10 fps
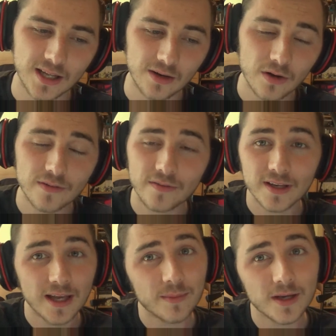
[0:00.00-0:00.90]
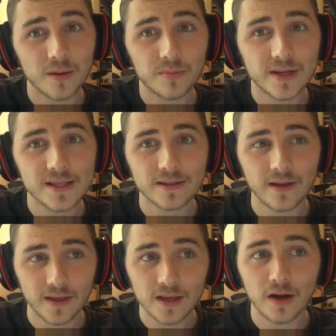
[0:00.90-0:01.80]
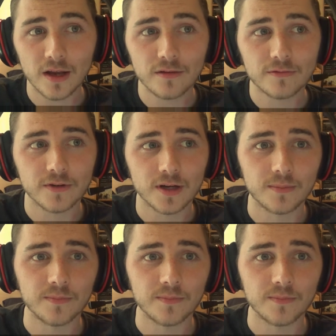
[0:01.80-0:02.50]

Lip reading: A lot of other gaming companies, in that they kind of